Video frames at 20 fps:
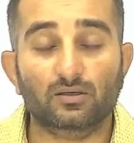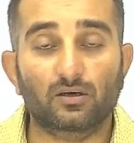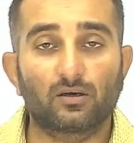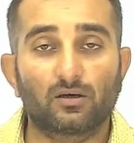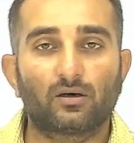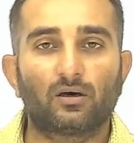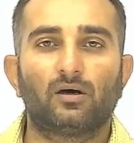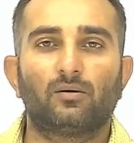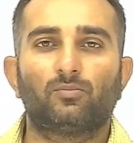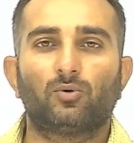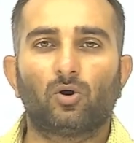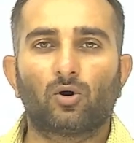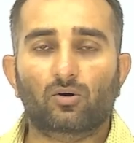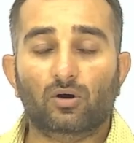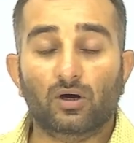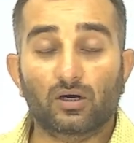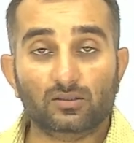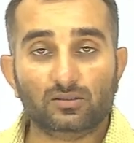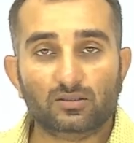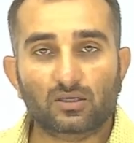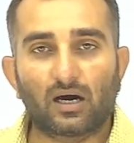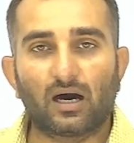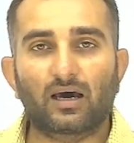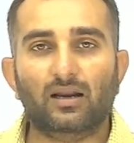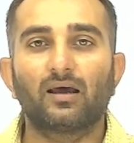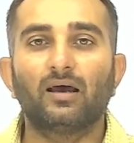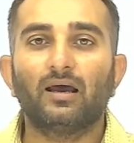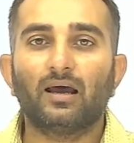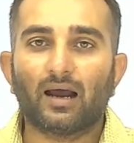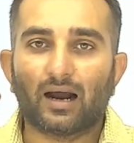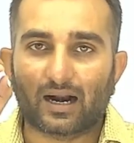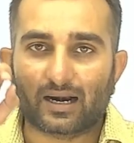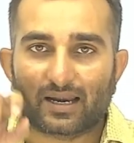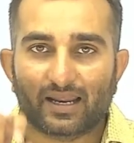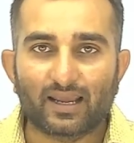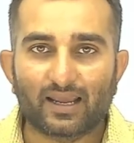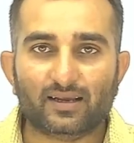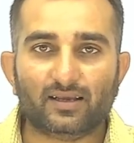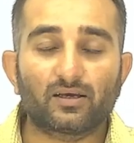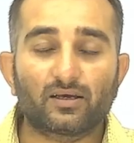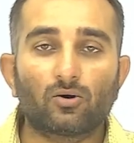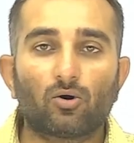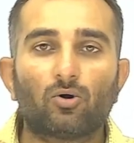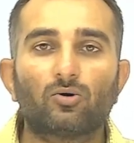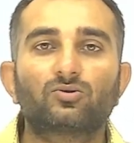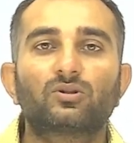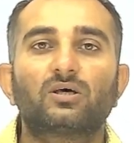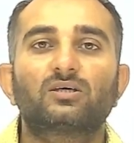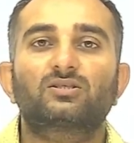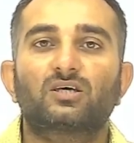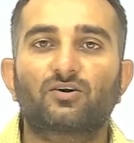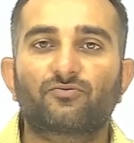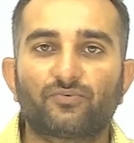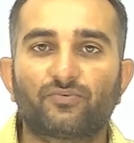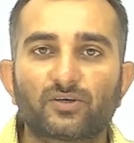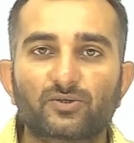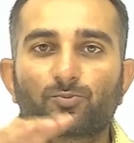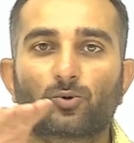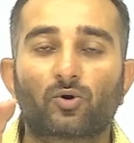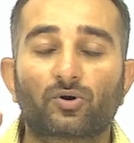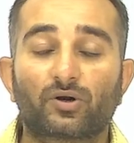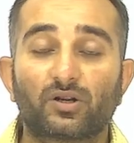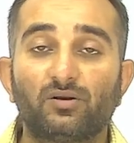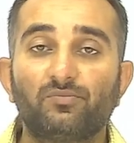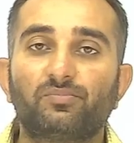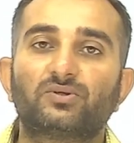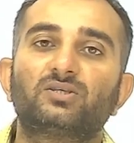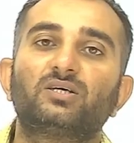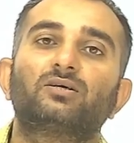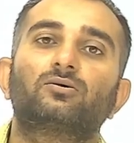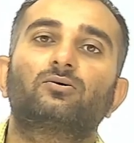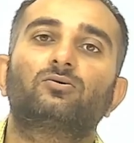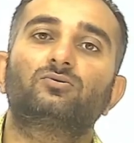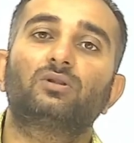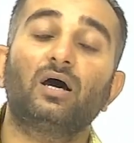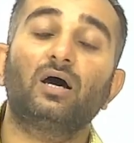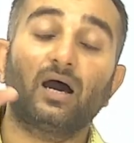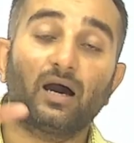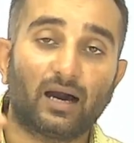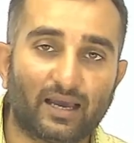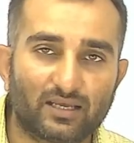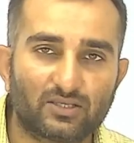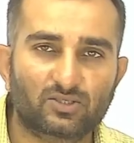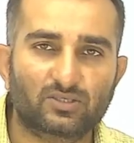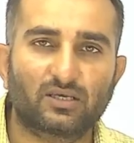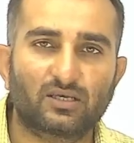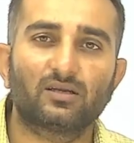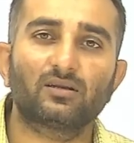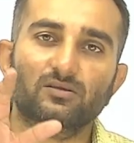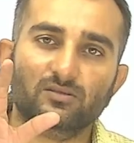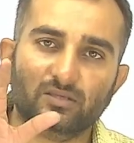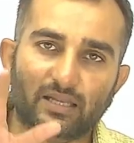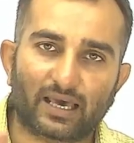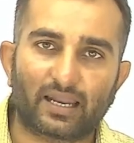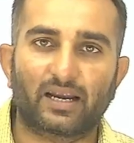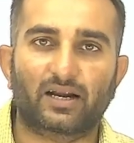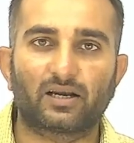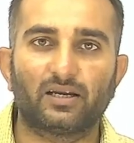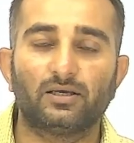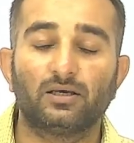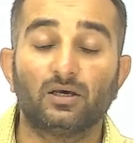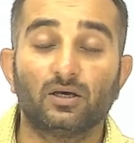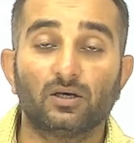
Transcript: Blockers are attacking on the surface protein present on the ion channel directly.